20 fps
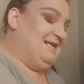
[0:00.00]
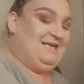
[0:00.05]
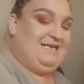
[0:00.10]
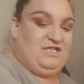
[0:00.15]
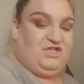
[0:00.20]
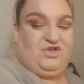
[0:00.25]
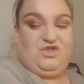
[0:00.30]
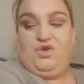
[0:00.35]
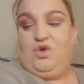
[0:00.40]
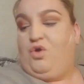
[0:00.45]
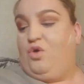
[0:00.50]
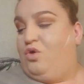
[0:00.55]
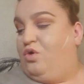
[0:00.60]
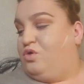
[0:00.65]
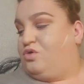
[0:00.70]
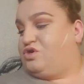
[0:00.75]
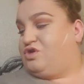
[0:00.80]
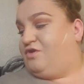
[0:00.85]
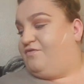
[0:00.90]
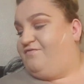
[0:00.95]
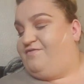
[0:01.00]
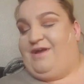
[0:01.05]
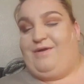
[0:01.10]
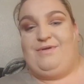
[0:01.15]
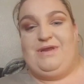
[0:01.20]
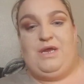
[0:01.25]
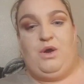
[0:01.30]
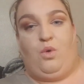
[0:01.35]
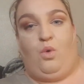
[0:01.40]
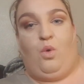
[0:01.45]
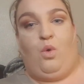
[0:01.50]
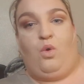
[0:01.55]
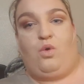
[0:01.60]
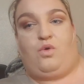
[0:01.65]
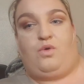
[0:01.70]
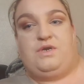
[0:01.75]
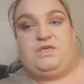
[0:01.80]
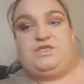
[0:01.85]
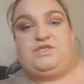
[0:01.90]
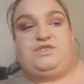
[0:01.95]
And it just looks very
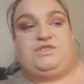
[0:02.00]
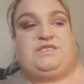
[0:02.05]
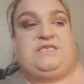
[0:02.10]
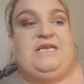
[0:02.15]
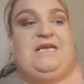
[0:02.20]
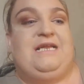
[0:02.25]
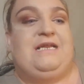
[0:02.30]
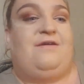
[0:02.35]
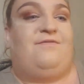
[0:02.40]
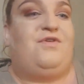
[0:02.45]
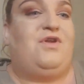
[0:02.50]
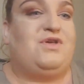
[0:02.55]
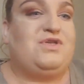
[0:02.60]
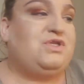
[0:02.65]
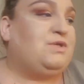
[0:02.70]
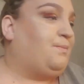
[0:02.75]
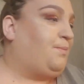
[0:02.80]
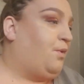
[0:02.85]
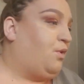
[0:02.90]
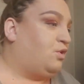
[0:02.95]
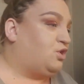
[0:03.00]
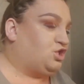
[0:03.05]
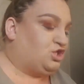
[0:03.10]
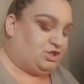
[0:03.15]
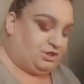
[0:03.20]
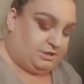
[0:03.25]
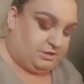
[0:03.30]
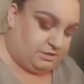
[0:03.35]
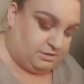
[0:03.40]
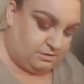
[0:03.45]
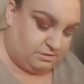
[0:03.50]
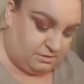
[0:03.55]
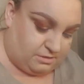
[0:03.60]
awkward, doesn't it? And I've lost a brush.